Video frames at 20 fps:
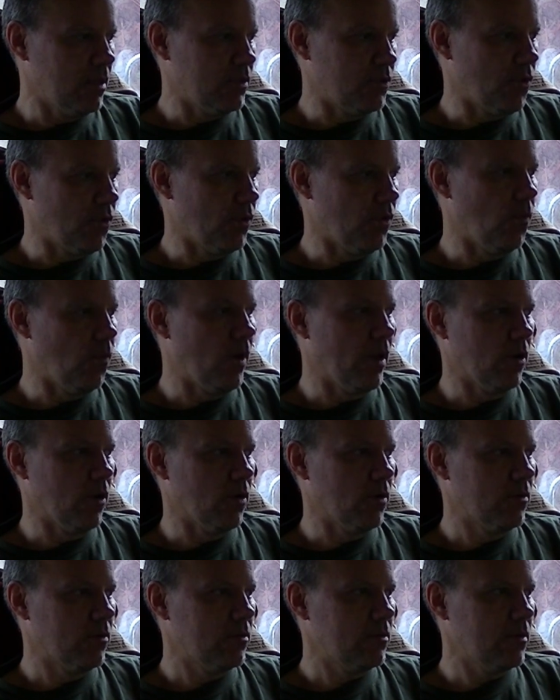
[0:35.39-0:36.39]
During the
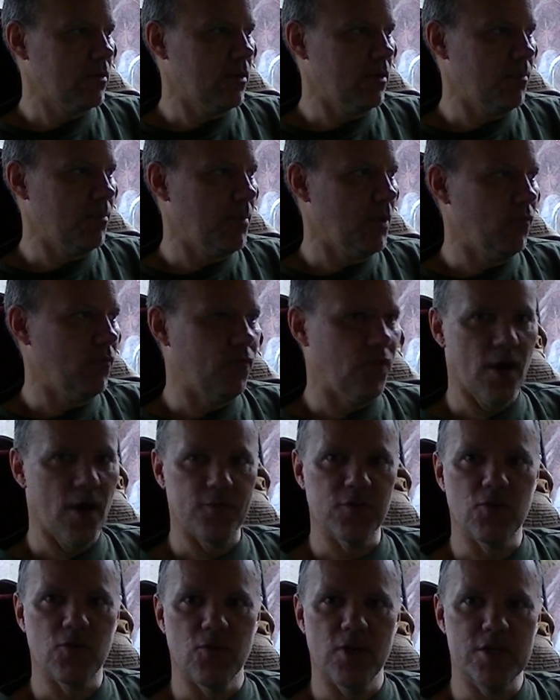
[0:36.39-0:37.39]
winter, about
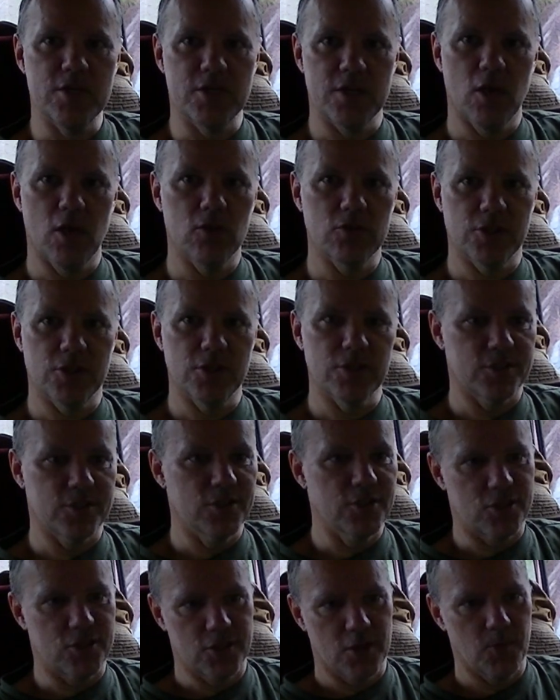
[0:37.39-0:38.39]
5 degrees Celsius.
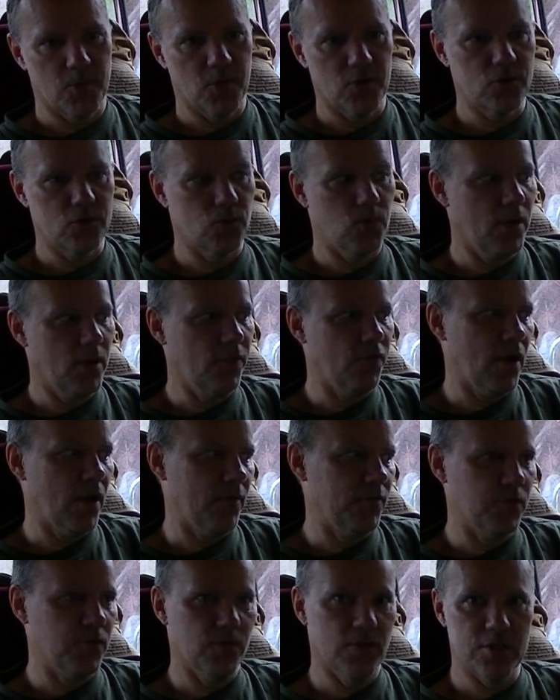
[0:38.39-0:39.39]
In the summer,
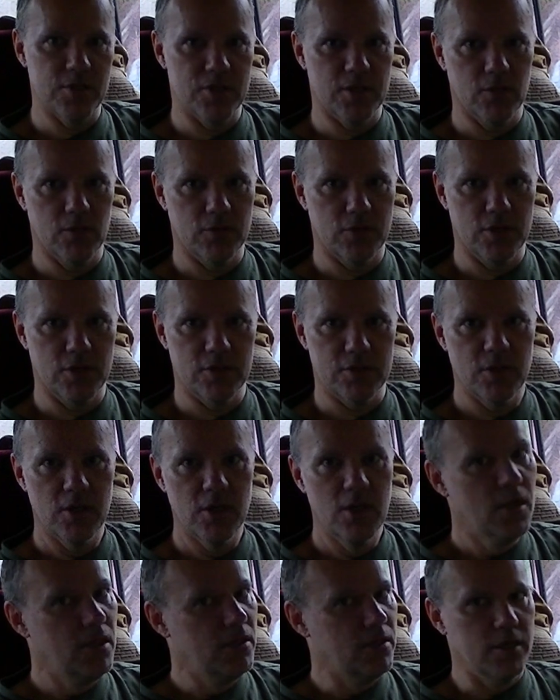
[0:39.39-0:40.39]
25 degrees Celsius.
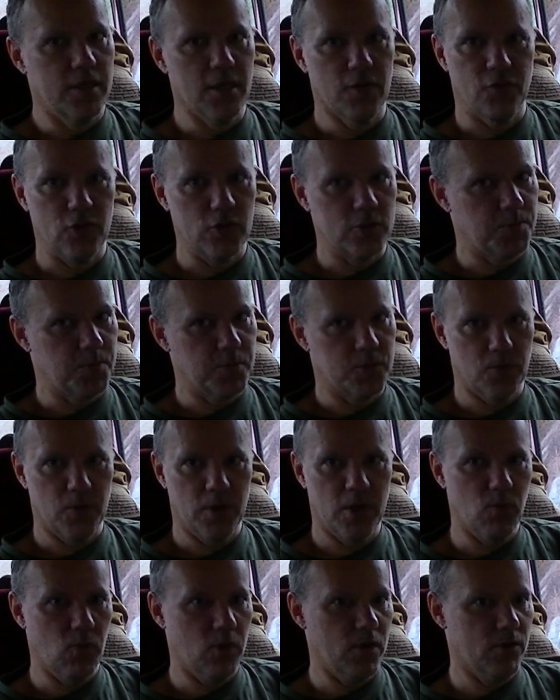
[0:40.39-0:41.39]
The difference
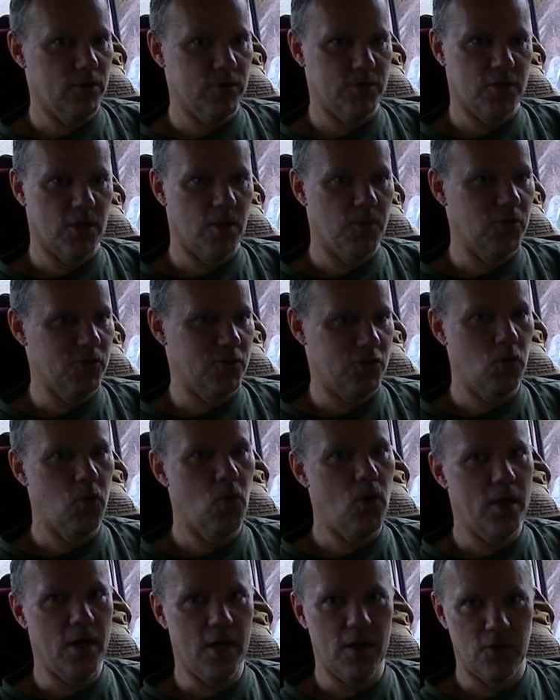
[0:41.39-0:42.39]
between winter and summer is
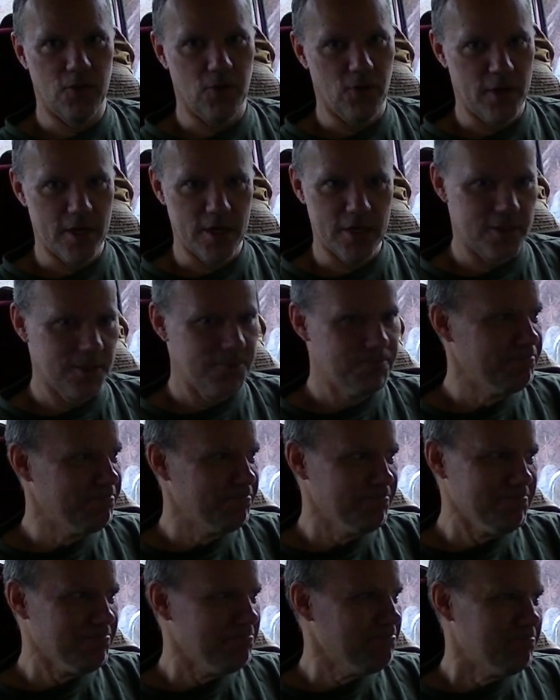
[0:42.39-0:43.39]
20 degrees.
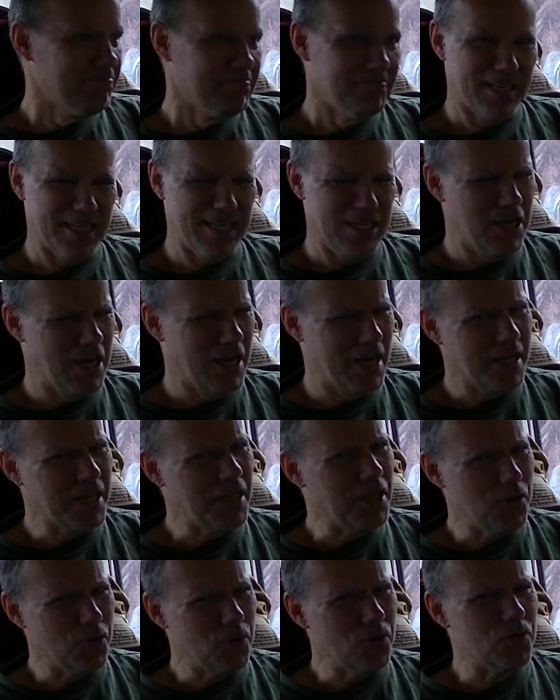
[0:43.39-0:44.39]
Not a
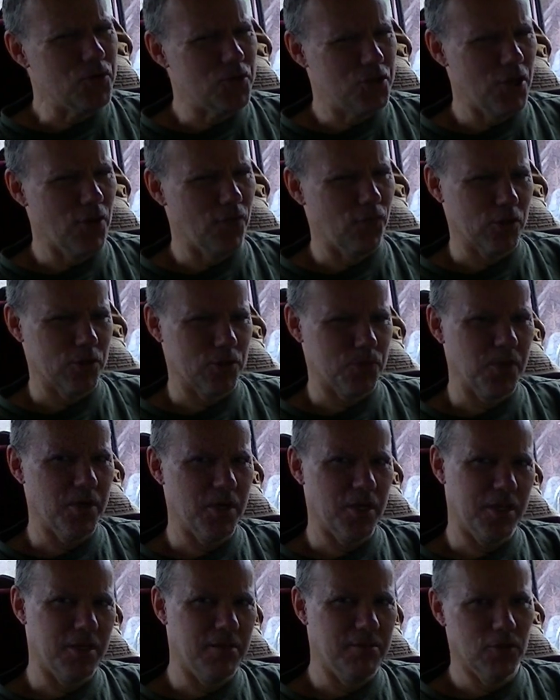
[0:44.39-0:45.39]
huge difference
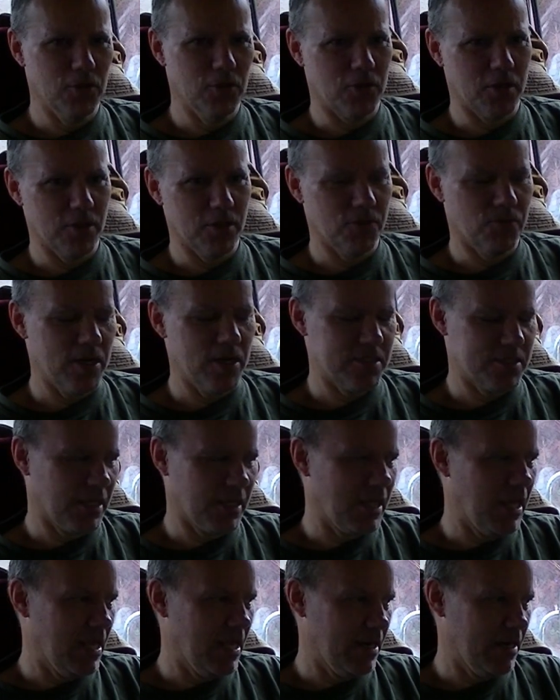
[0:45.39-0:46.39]
when you look at the rest
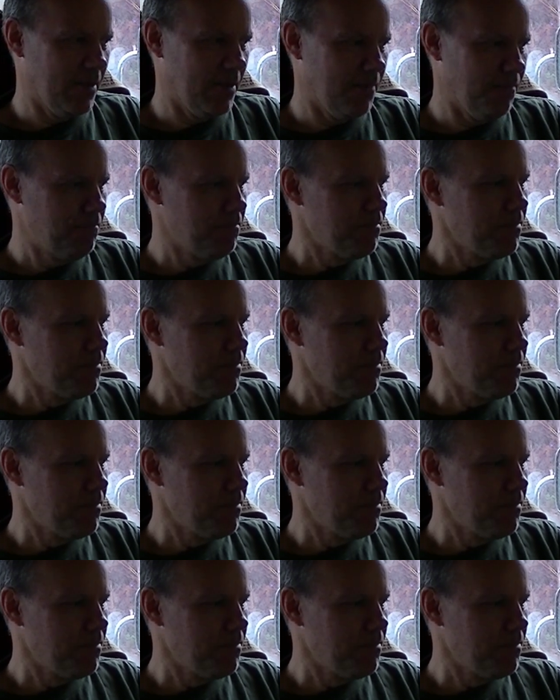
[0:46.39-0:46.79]
of Canada.